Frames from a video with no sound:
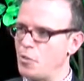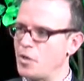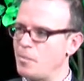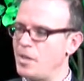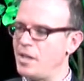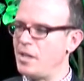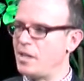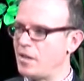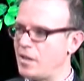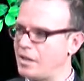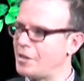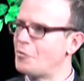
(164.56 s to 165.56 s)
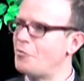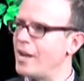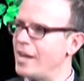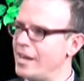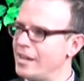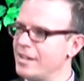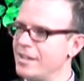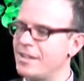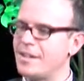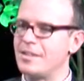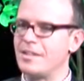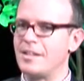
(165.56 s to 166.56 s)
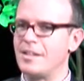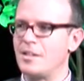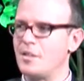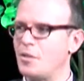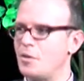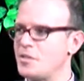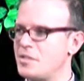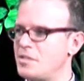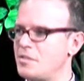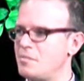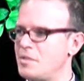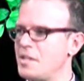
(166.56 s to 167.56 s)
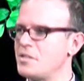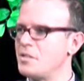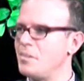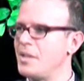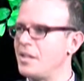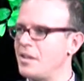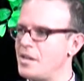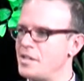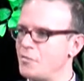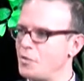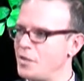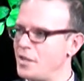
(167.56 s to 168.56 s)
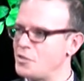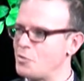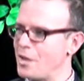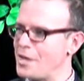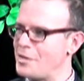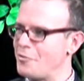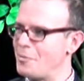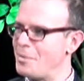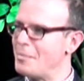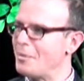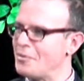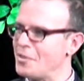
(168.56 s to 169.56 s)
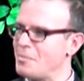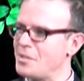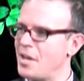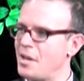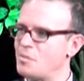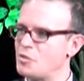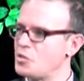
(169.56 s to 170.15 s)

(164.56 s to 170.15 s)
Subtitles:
can be a little vague, and I think it tends to mean a lot of different things to a lot of different people sometimes.